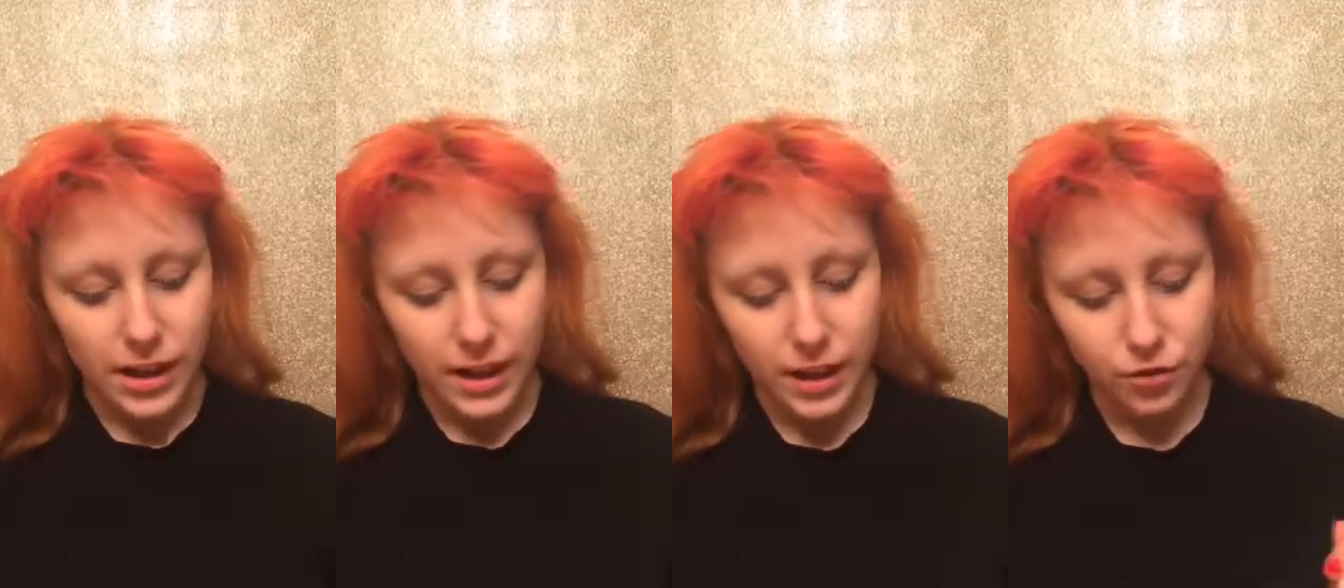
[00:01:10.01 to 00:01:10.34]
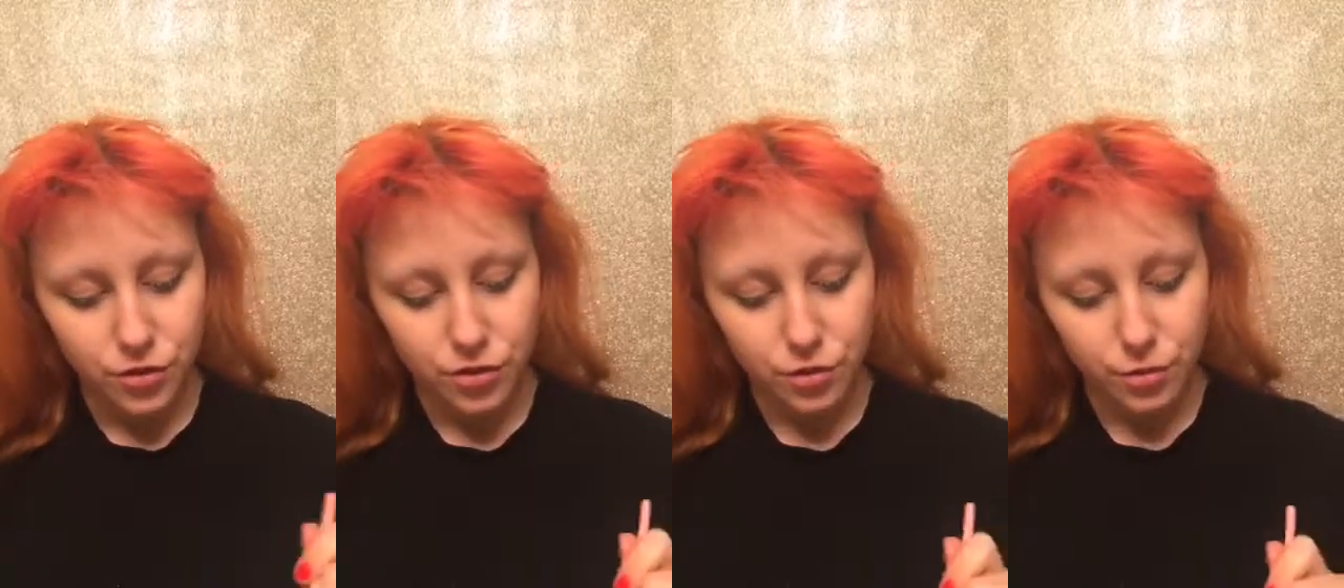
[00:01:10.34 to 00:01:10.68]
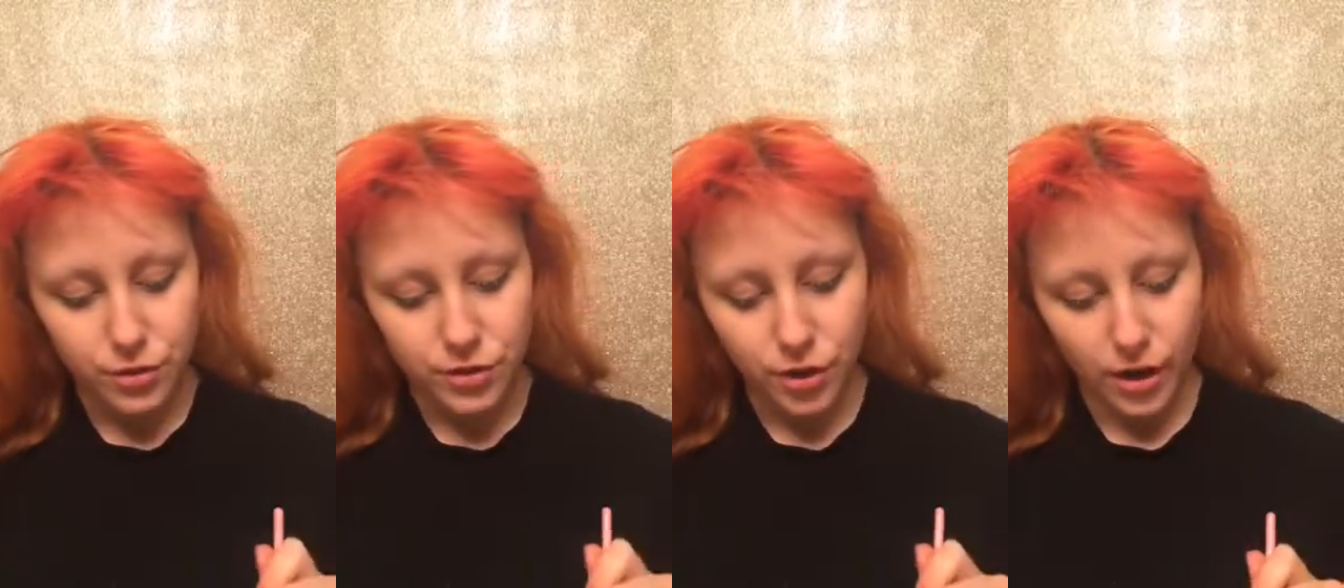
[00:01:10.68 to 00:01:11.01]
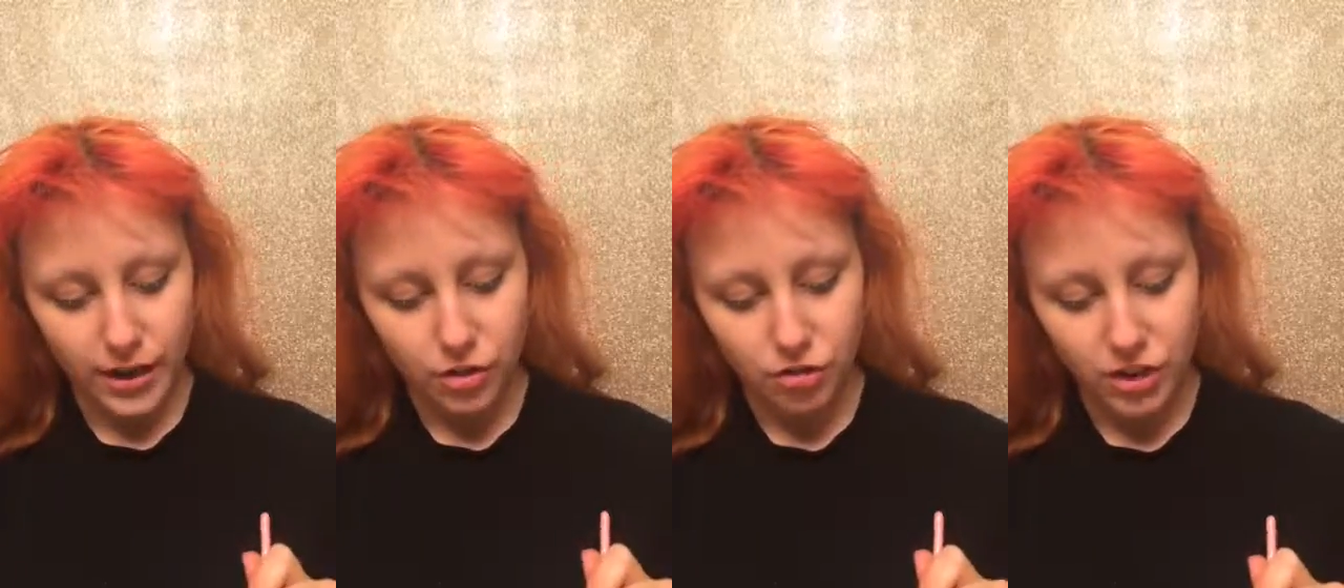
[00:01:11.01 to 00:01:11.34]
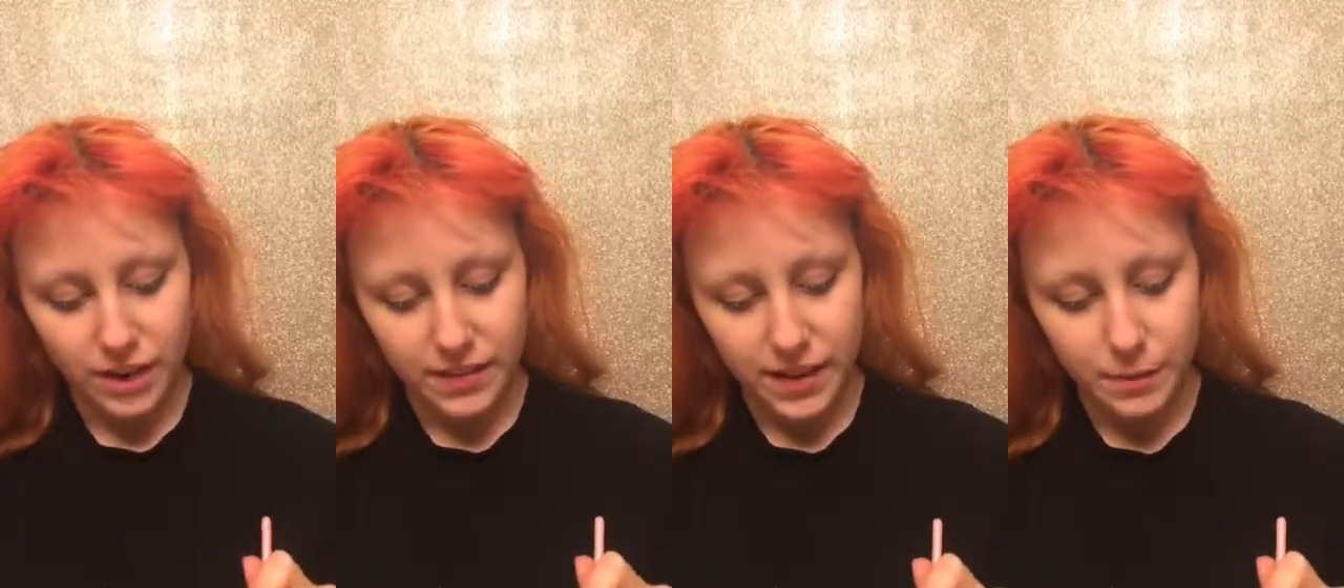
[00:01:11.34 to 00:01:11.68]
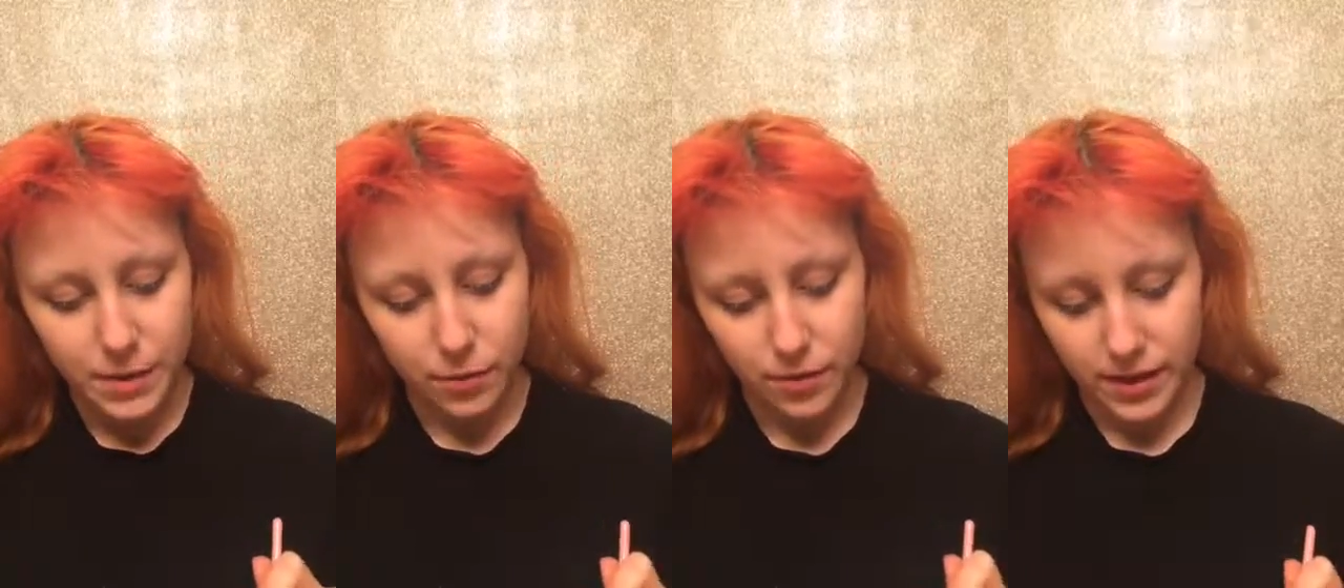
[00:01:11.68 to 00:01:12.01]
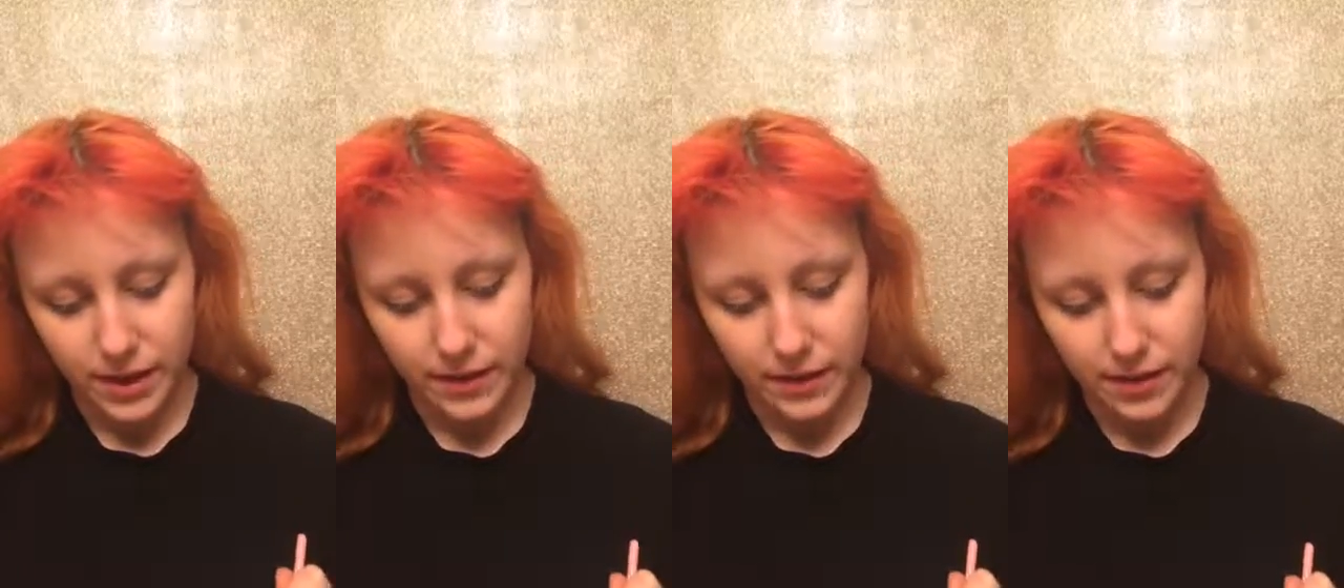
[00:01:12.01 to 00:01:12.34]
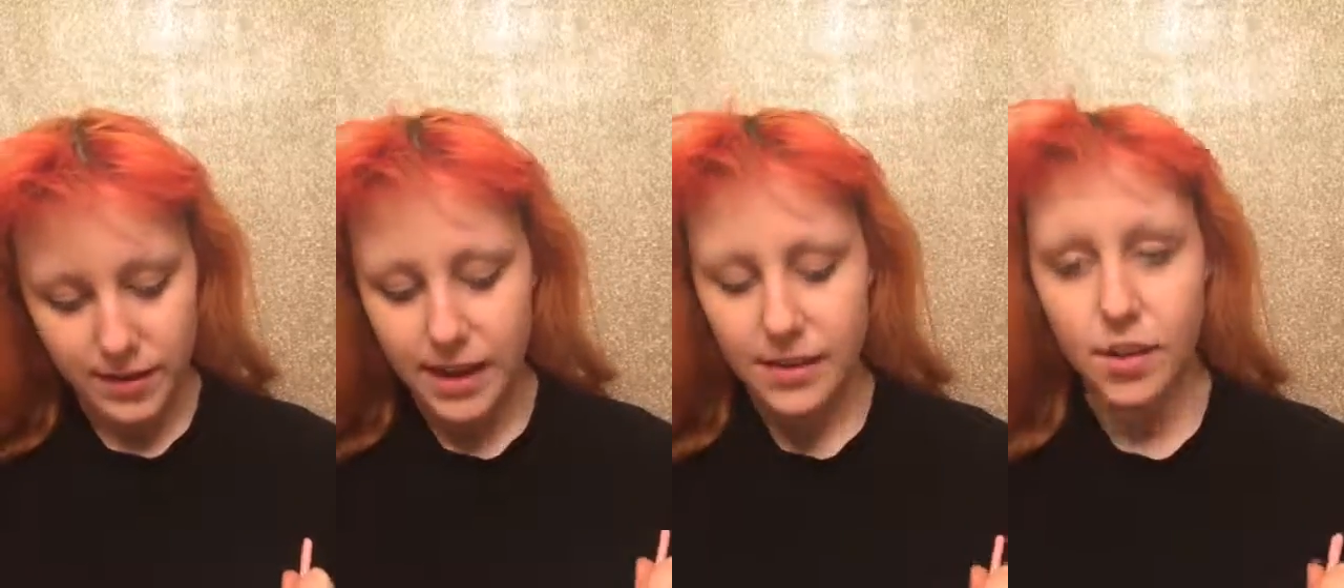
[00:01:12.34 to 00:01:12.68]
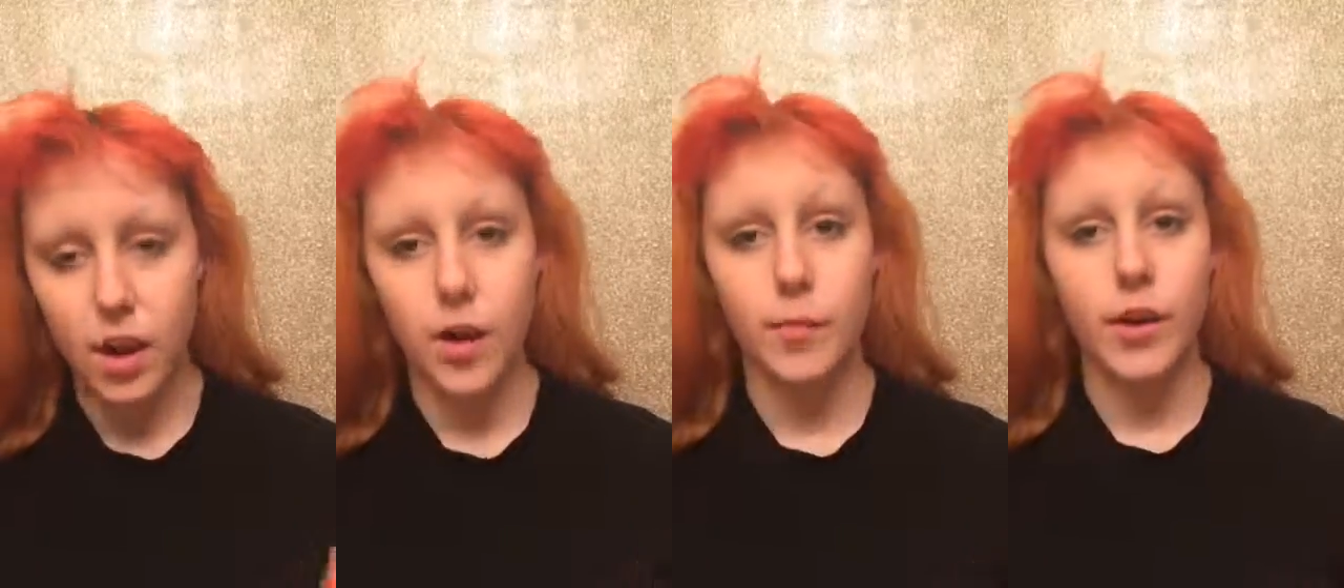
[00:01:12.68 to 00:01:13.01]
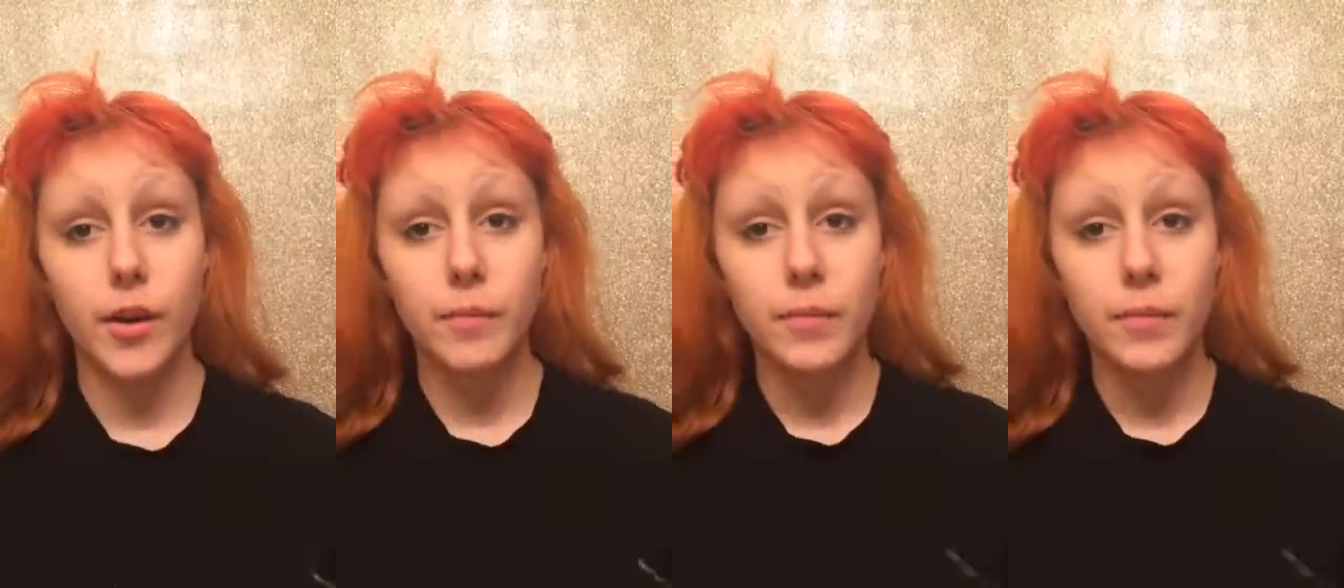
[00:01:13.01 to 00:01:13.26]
into the darkest shade that I'm using, in this case Harbor,